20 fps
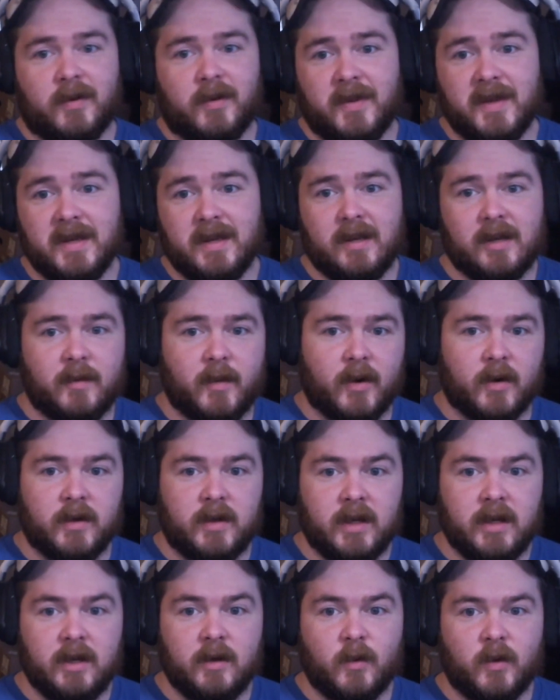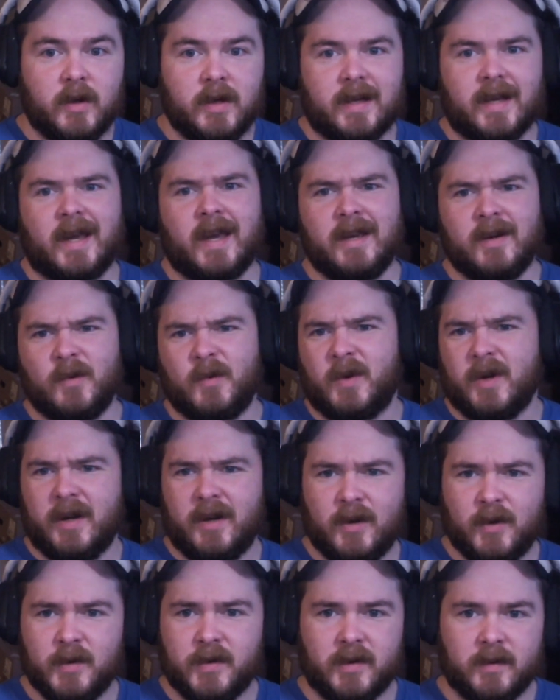thinking about getting one kind of want to
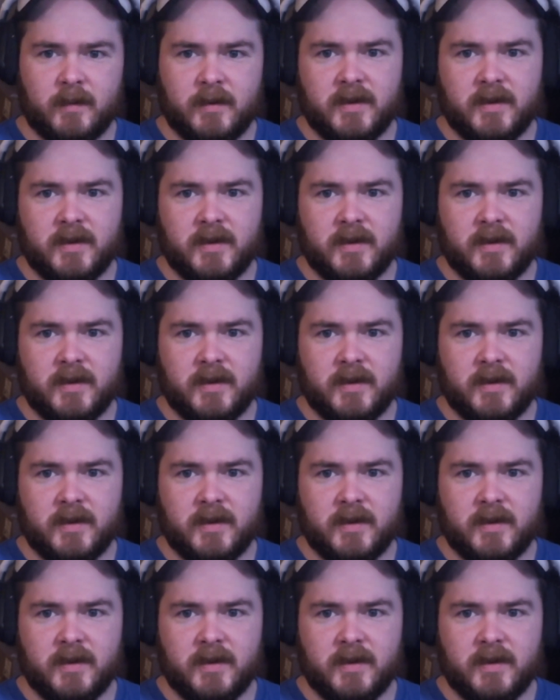know some